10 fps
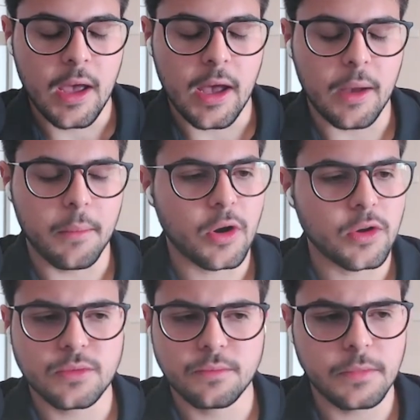Uh, but
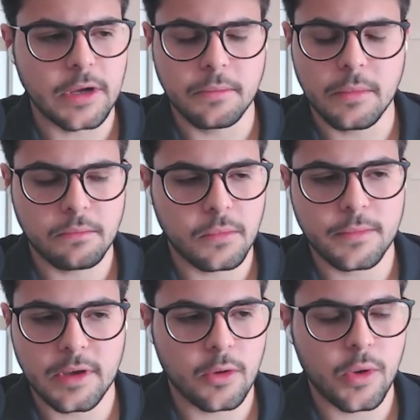also uh,
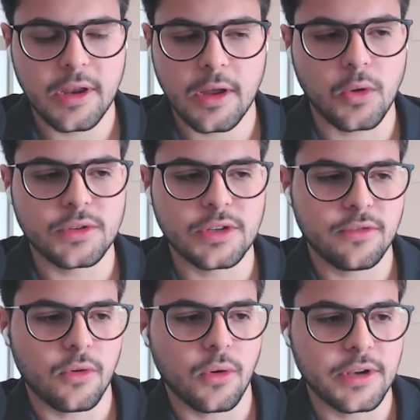uh, creating content
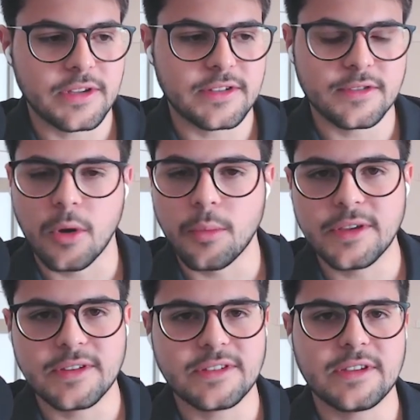for these small
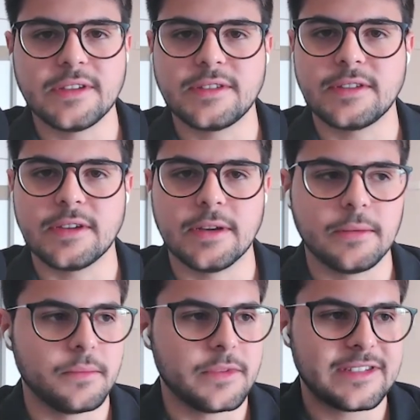businesses,
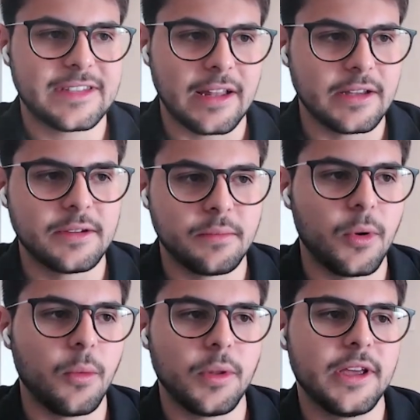um, salad
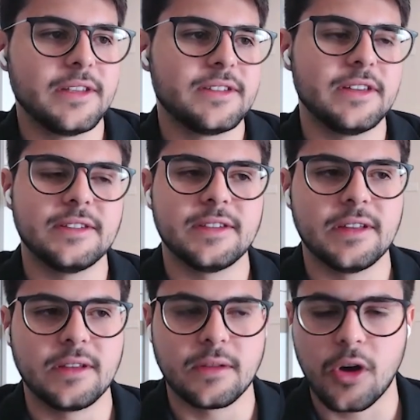bowl places,
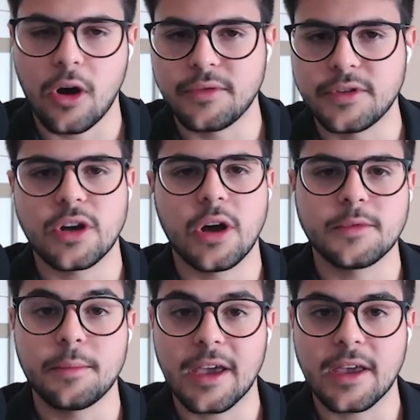and coffee shops
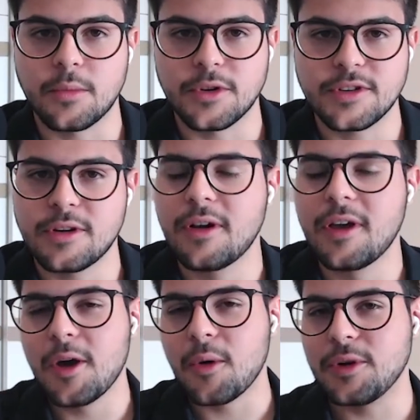back in Brazil,
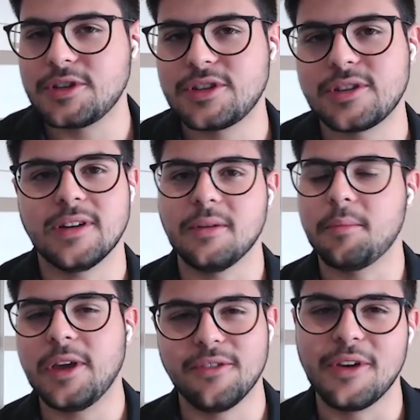which uh,
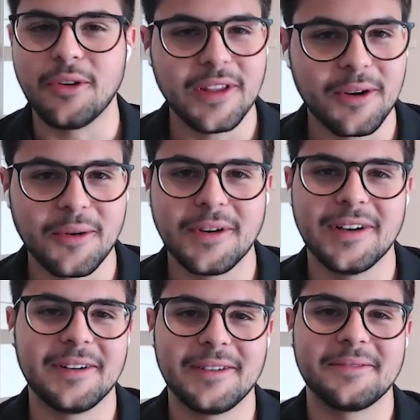paid very little.
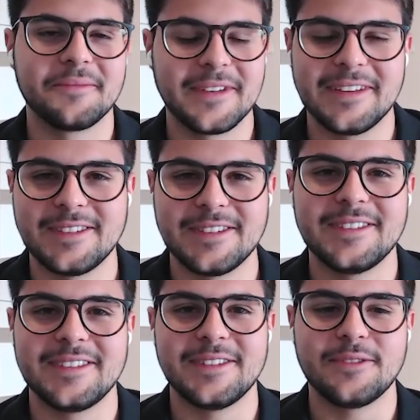Uh, it's
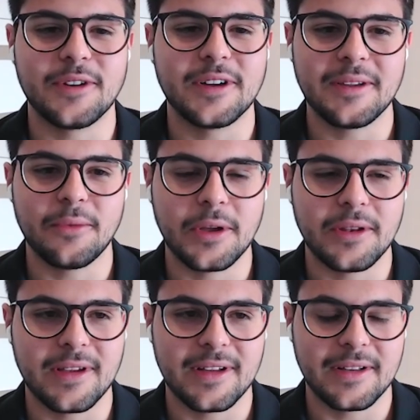it's it's funny when
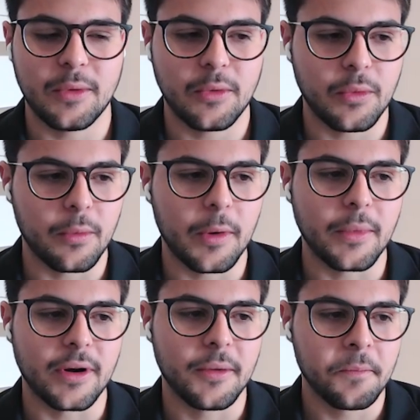uh, when we
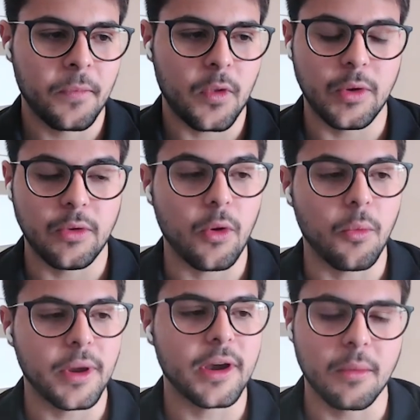remember when we
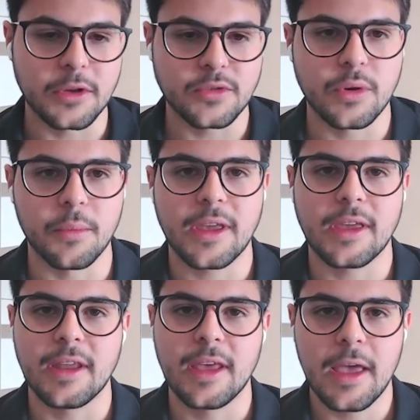compare how much we were
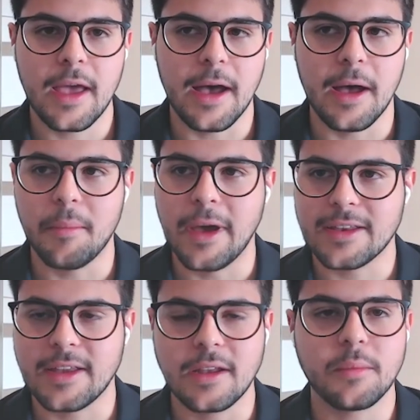making uh,
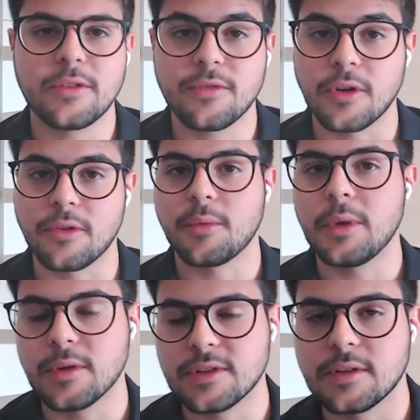back then. But for for
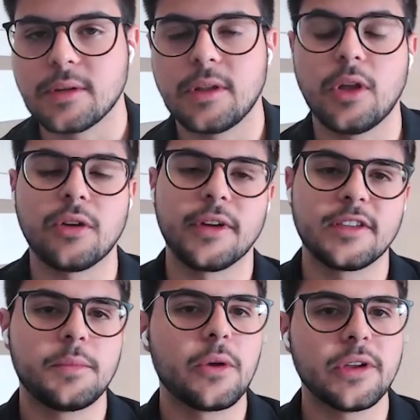me, was a, a, lot of
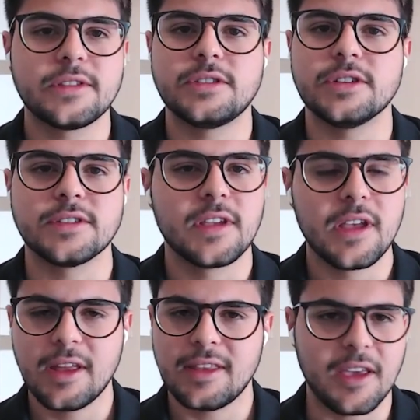experience just
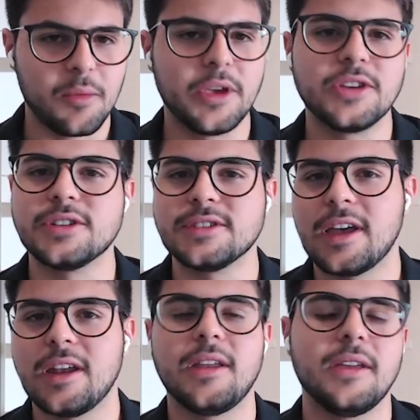taking pictures,
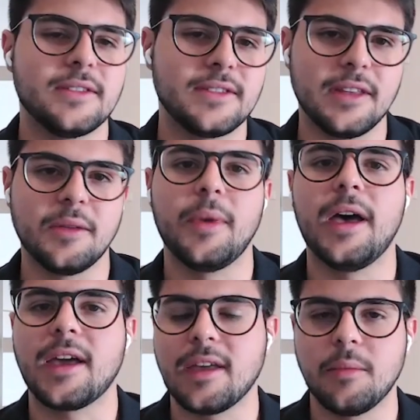editing, sending
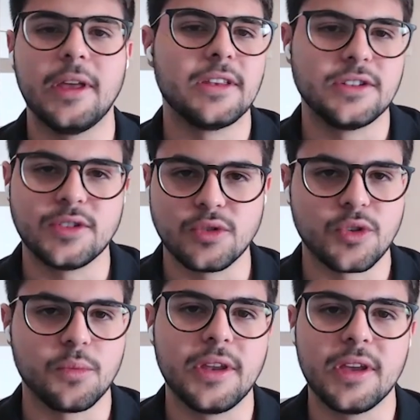back, and managing
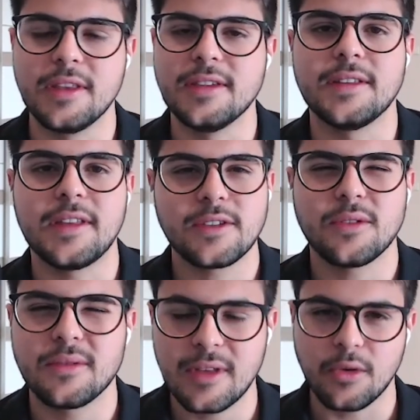social media, this and that.
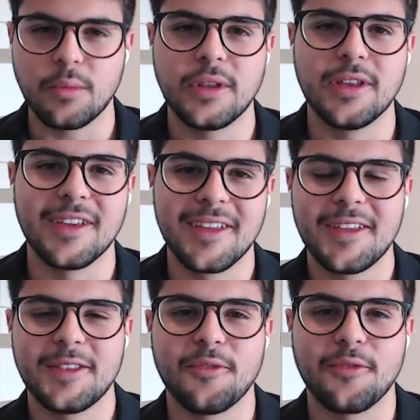So that would be the
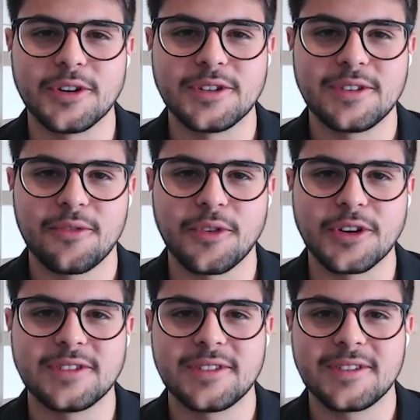the first
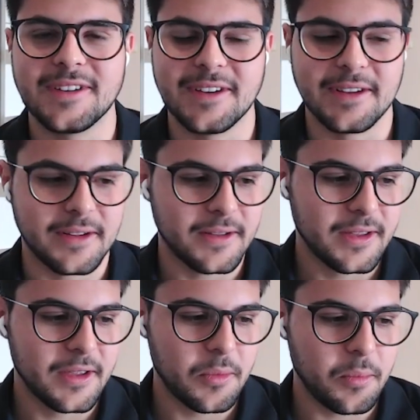first uh,
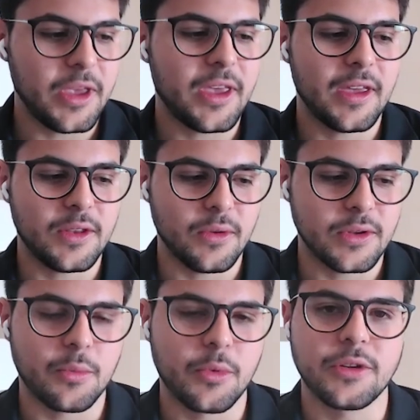peek into
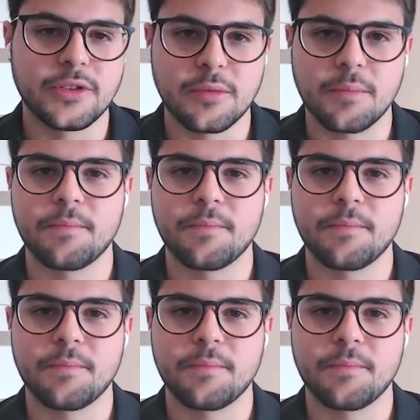entrepreneurship.